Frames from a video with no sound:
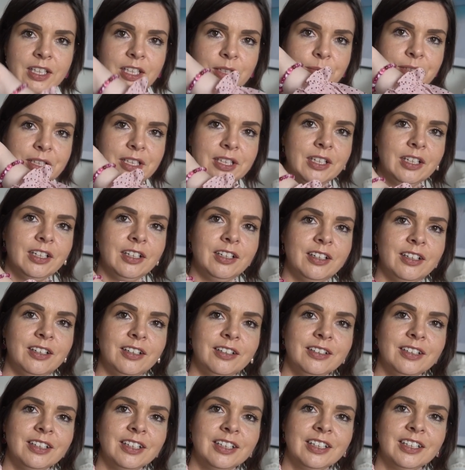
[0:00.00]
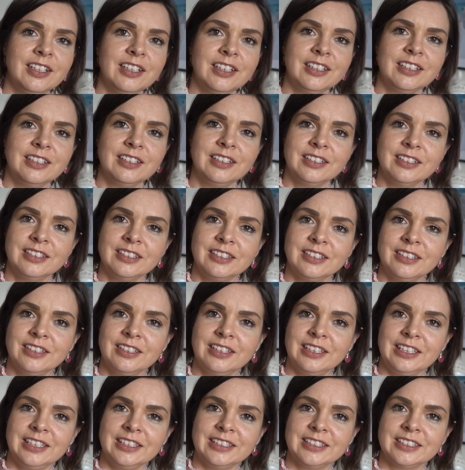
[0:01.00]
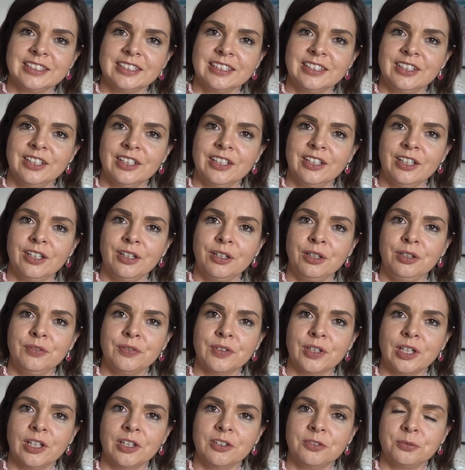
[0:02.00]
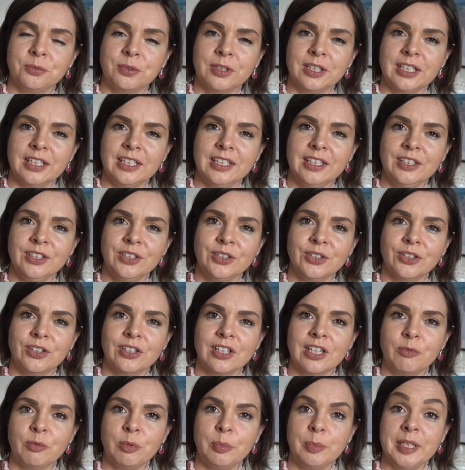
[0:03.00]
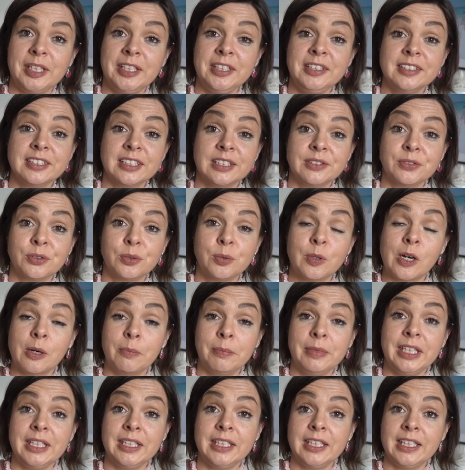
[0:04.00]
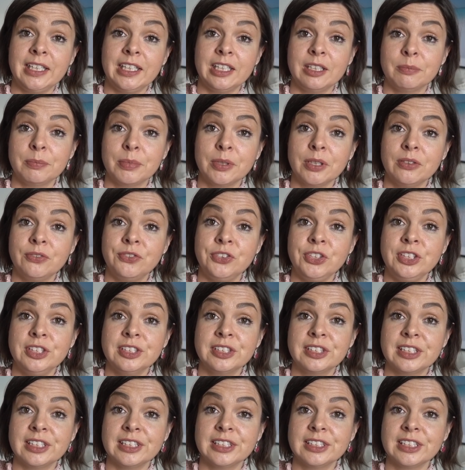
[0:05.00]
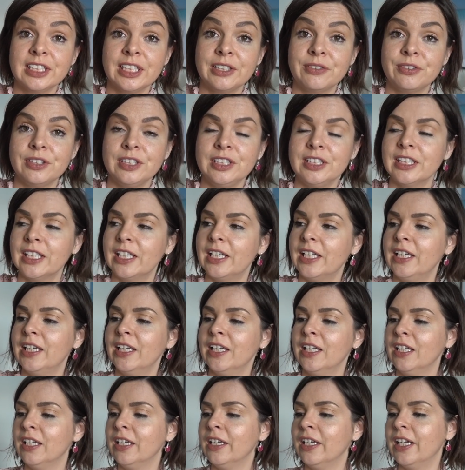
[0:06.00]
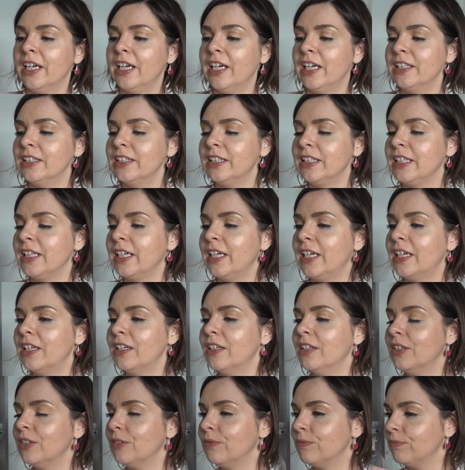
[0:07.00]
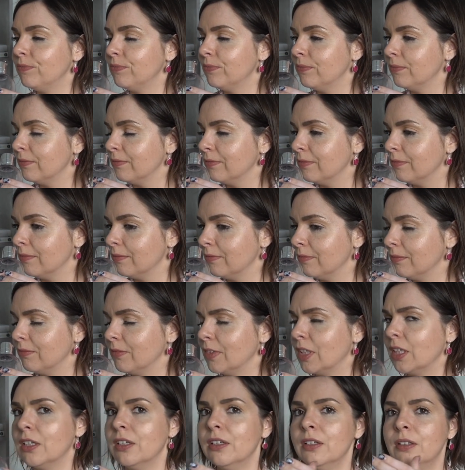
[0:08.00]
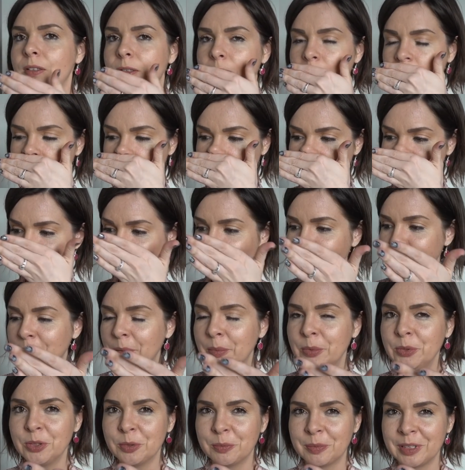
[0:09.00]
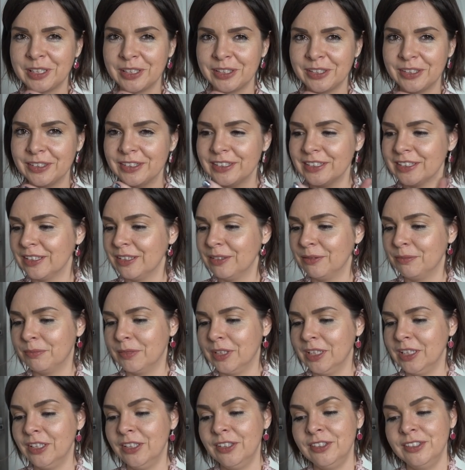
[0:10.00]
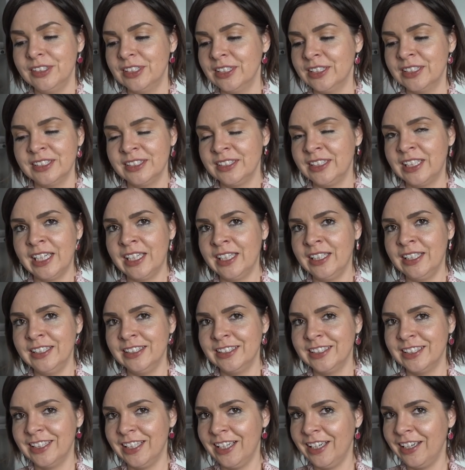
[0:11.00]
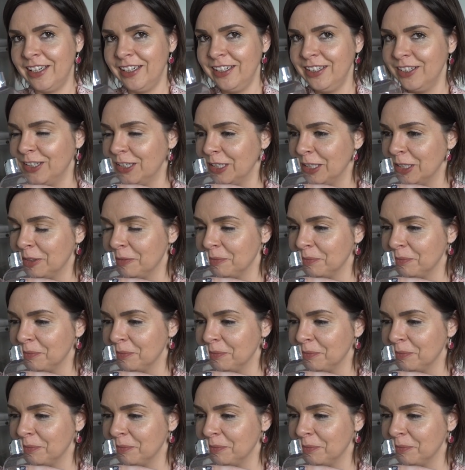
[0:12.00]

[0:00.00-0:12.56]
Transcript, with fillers: Here we go. It's over halfway gone, and we've been using it for a while. Me and Ian both use this every day, and again, oh, it just bubbled on my nose. My nose is getting it today.